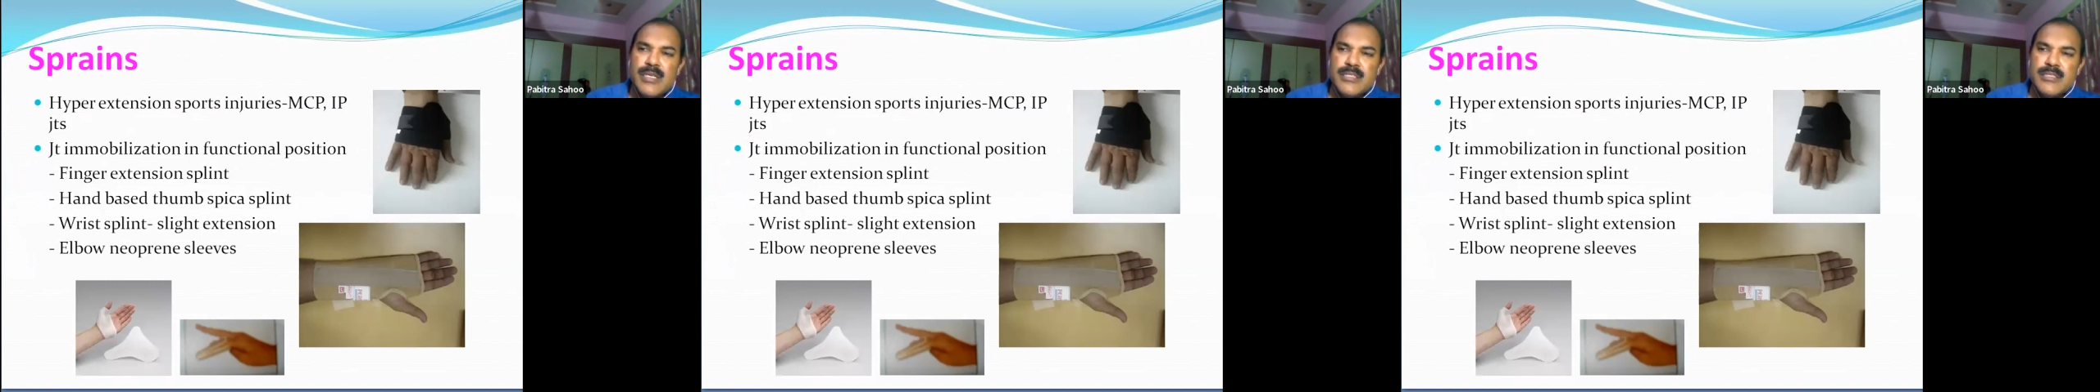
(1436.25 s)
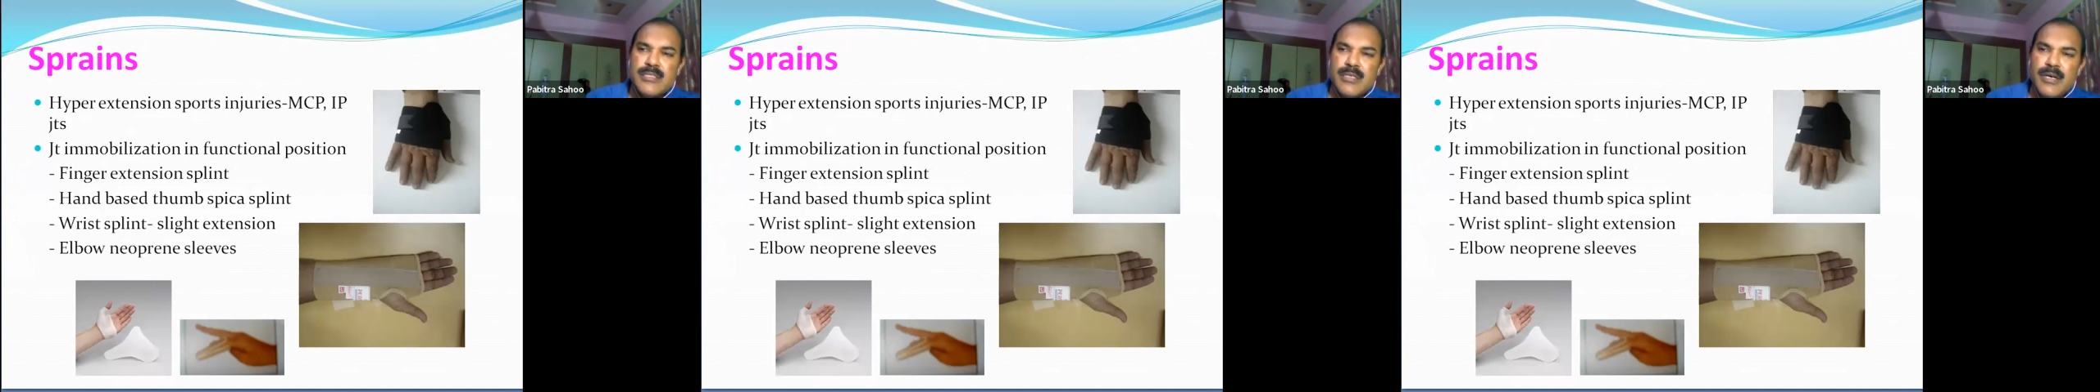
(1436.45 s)

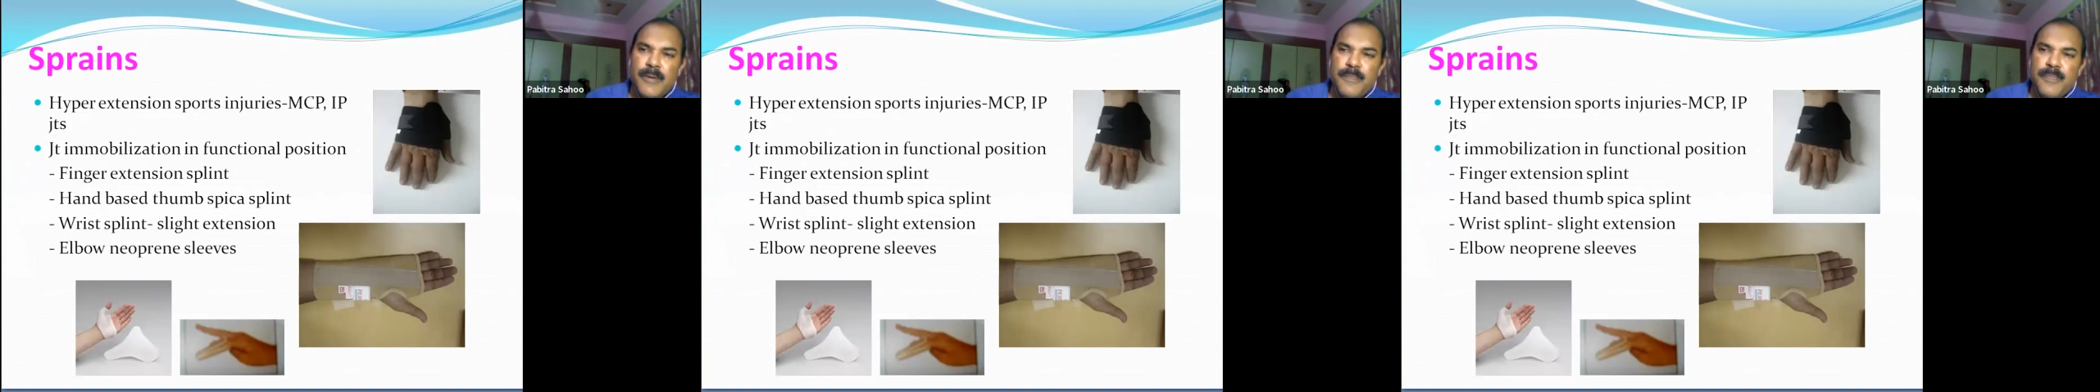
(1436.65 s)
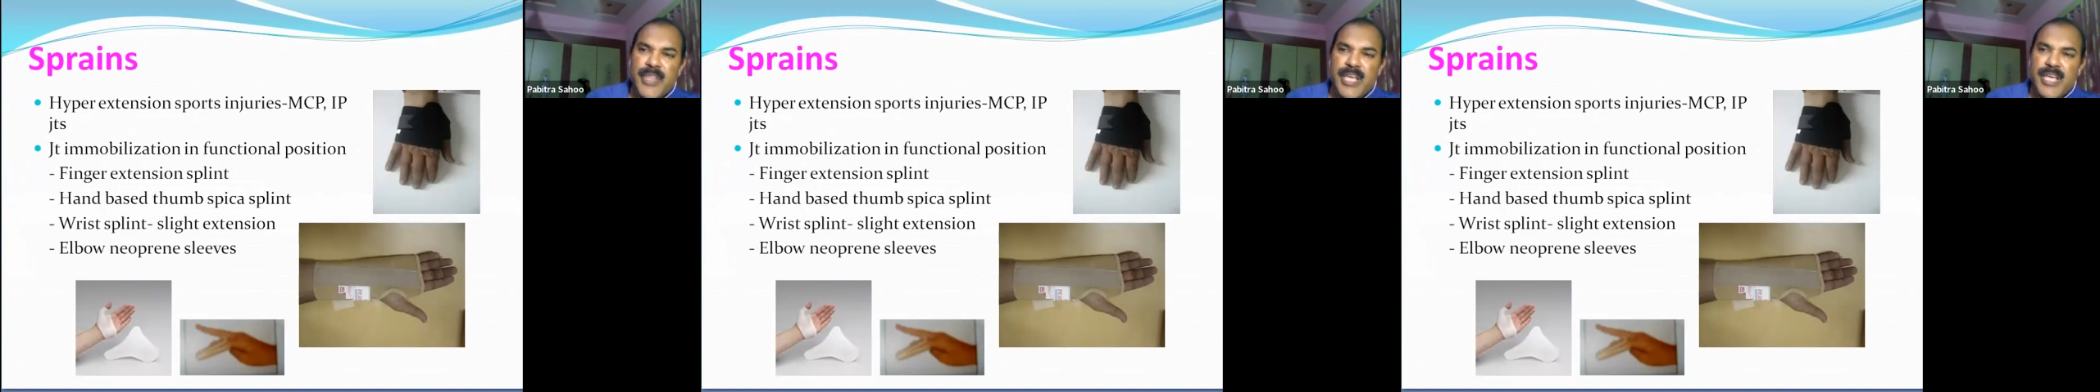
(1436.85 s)
is
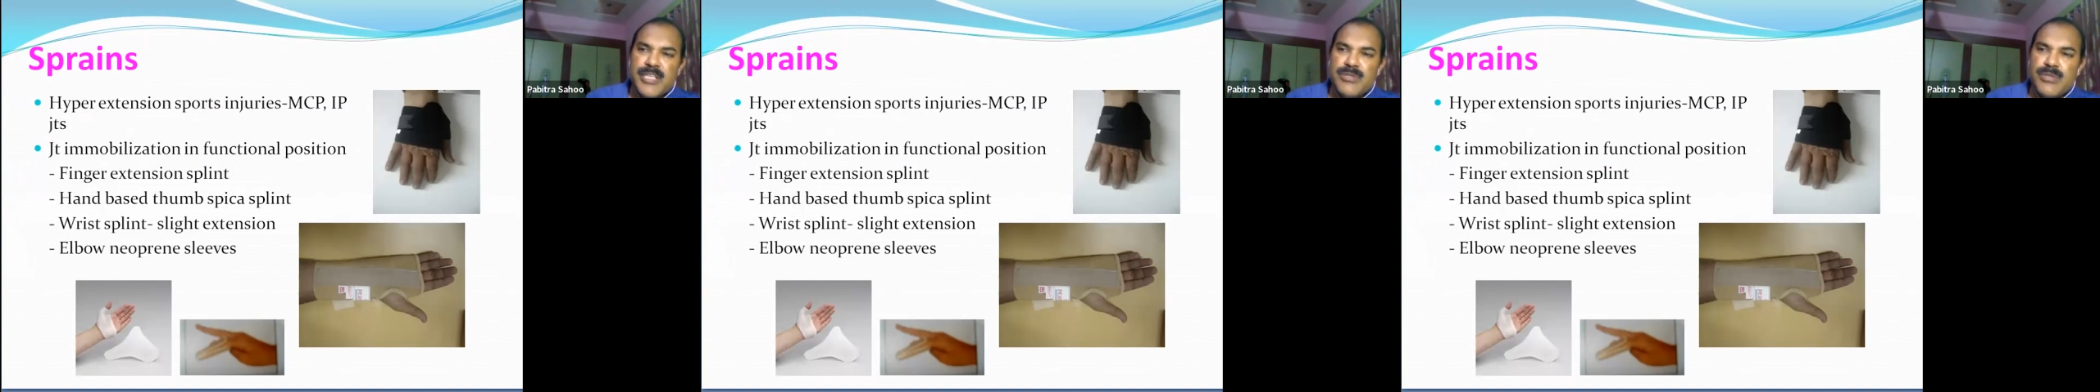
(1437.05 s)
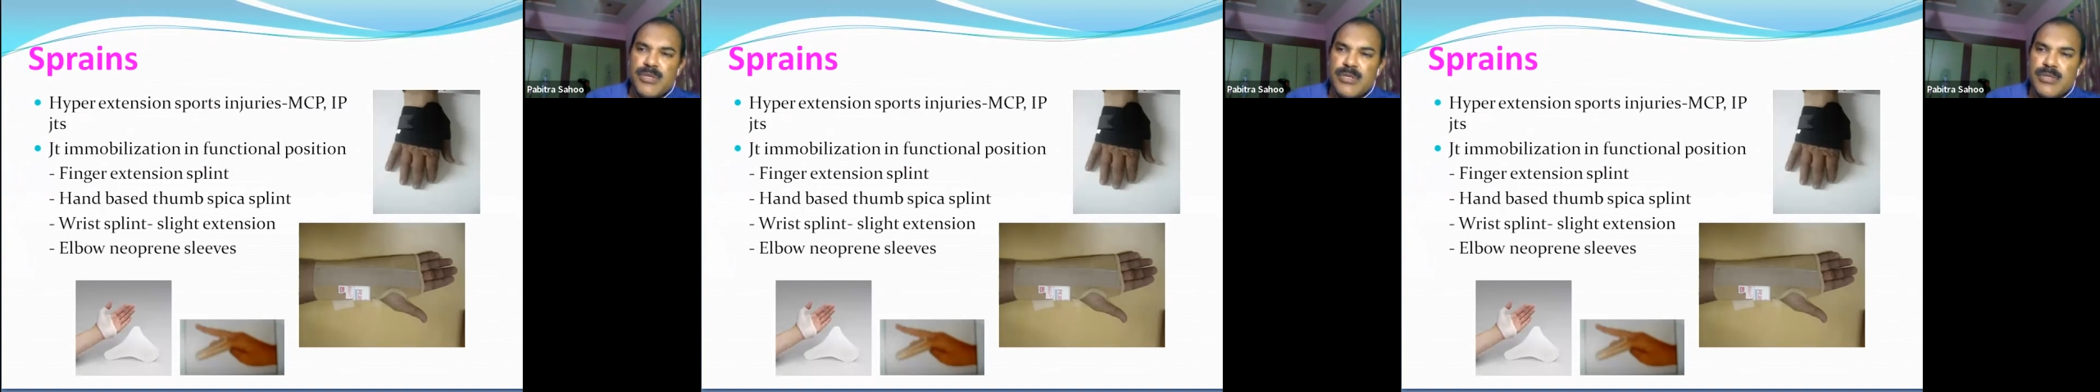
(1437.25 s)
the
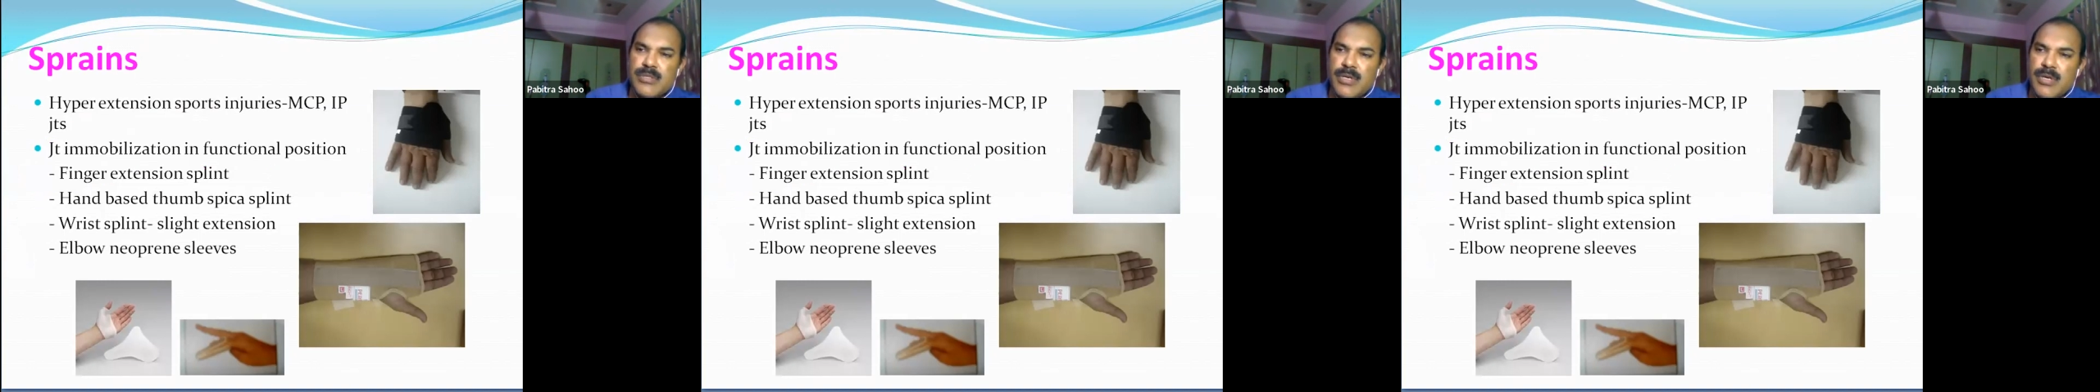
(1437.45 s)
injury to